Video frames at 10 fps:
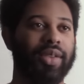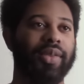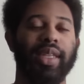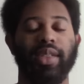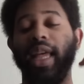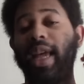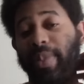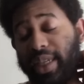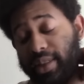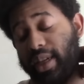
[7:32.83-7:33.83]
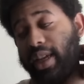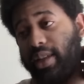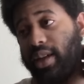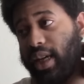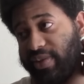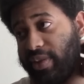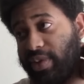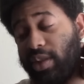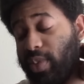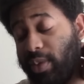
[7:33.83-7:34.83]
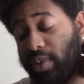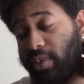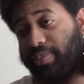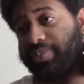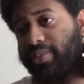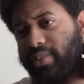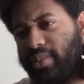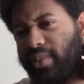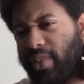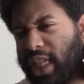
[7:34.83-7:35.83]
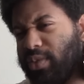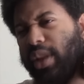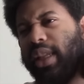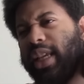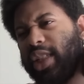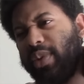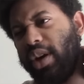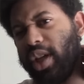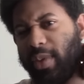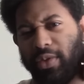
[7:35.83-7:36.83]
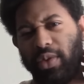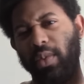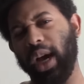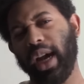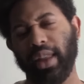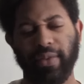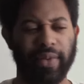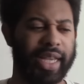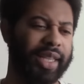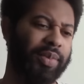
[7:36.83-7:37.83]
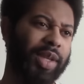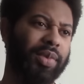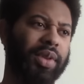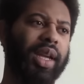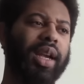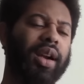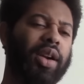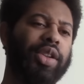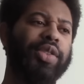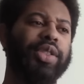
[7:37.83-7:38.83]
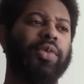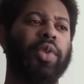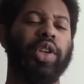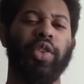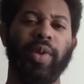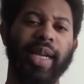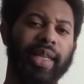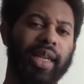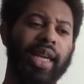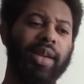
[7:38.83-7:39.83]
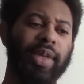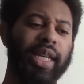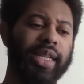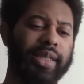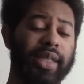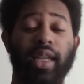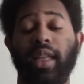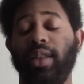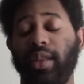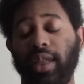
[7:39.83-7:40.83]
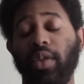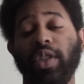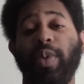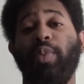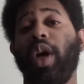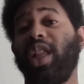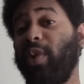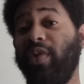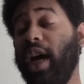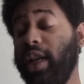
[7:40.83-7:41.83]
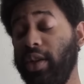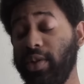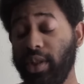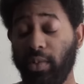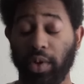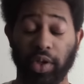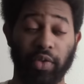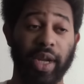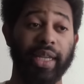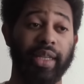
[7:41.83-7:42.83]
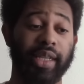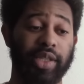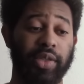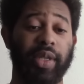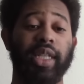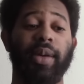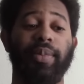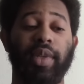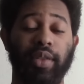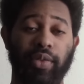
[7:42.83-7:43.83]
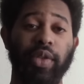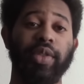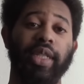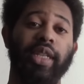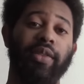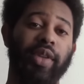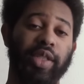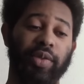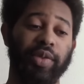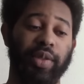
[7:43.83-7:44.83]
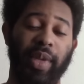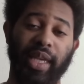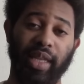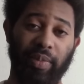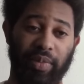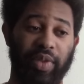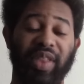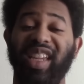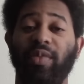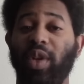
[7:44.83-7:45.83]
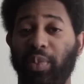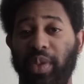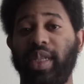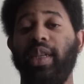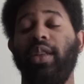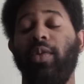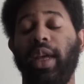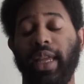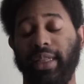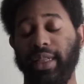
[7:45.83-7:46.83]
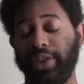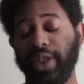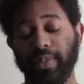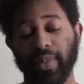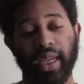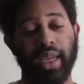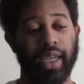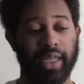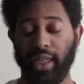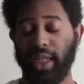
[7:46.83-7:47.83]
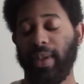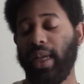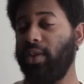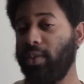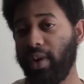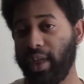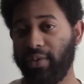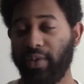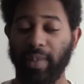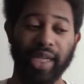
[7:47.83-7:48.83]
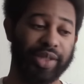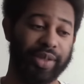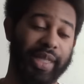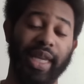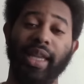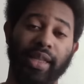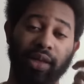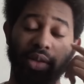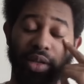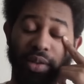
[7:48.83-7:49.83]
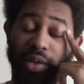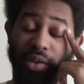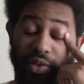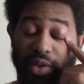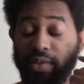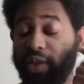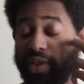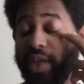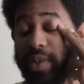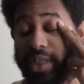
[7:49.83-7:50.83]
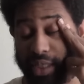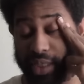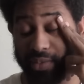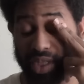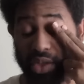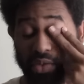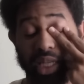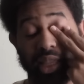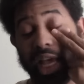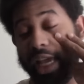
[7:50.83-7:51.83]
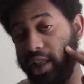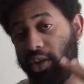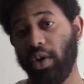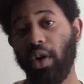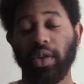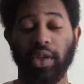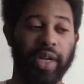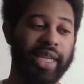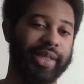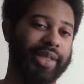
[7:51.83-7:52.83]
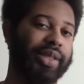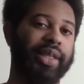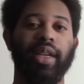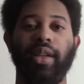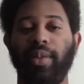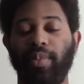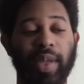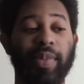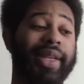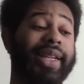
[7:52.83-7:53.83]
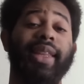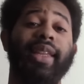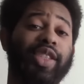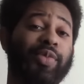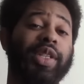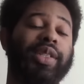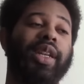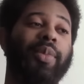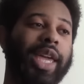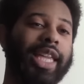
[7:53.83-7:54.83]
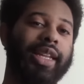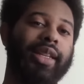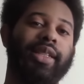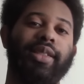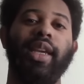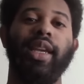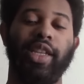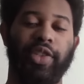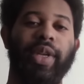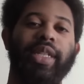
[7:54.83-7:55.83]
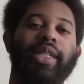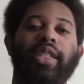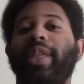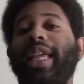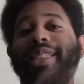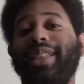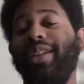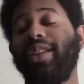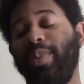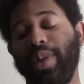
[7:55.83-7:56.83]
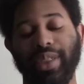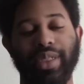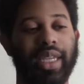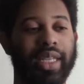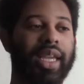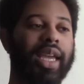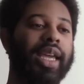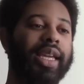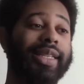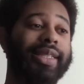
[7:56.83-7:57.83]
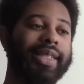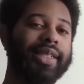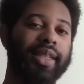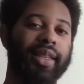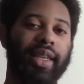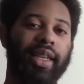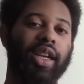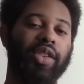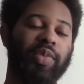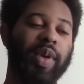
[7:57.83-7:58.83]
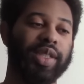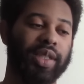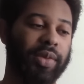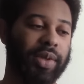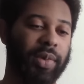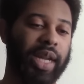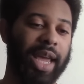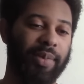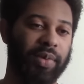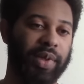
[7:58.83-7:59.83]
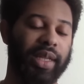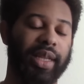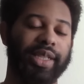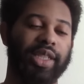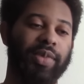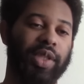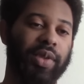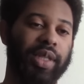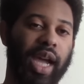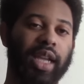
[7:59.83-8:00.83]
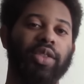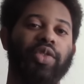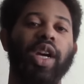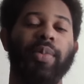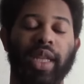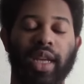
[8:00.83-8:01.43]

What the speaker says: So that being said, you know, I've seen people. That's one thing that's been irking me for a while, the fact that people aren't using the word correctly. Because, and the ultimate problem of not using a word correctly is you end up confusing individuals and making them think in one particular way that they shouldn't. And they end up getting the wrong information. Again, you know, if someone said something you didn't like and you called it racist, then people end up thinking expressing an opinion is racism. And that's clearly been seen consistently, you know, especially with what happened with the election between Donald Trump.